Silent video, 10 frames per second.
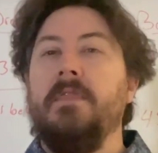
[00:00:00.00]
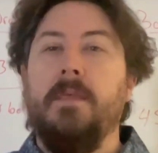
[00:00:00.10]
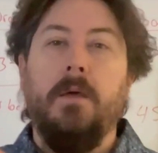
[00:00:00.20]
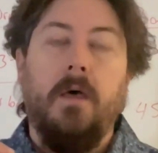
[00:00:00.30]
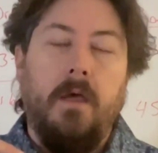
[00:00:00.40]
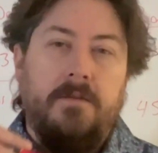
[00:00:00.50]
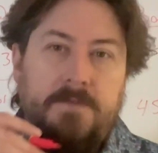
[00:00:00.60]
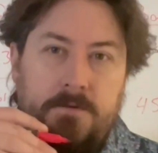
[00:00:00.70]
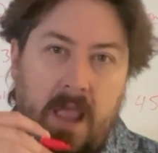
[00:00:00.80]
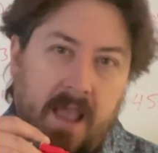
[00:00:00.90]

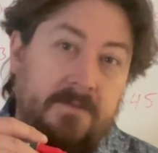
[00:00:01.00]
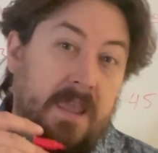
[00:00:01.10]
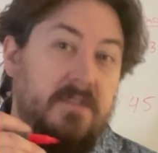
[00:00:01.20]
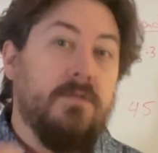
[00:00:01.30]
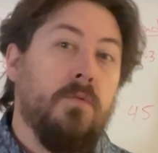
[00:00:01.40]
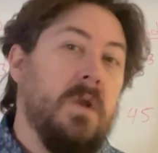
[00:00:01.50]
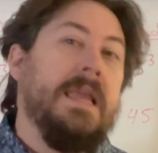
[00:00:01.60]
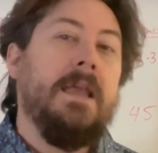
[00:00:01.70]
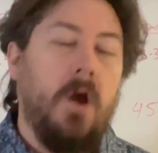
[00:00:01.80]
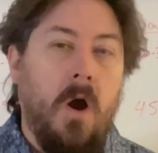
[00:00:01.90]
if you have a
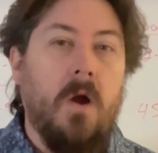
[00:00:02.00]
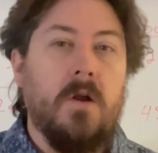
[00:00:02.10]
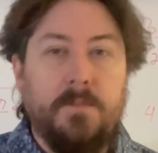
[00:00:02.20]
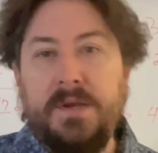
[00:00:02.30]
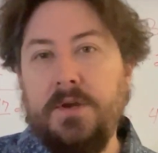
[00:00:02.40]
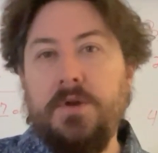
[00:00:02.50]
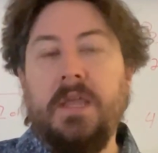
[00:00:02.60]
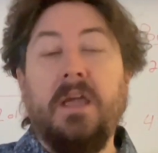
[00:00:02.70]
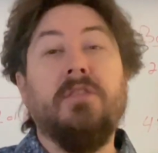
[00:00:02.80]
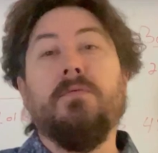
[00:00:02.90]
3-card
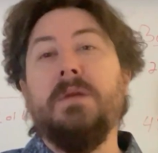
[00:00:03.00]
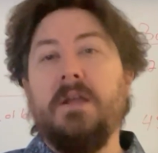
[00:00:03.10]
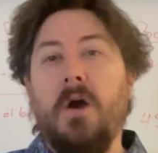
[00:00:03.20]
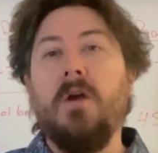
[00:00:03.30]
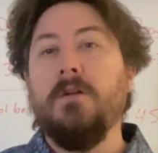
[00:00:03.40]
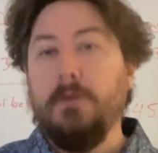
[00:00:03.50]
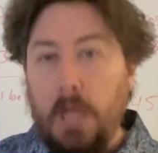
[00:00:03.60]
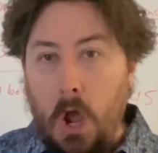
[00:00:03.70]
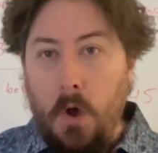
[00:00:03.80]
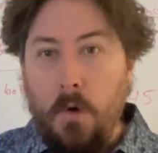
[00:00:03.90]
Badugi, a 3-card
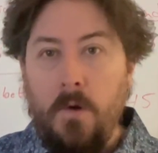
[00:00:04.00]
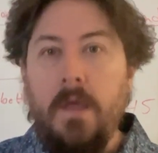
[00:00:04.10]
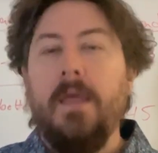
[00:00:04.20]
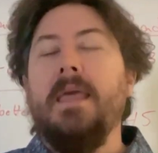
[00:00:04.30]
low,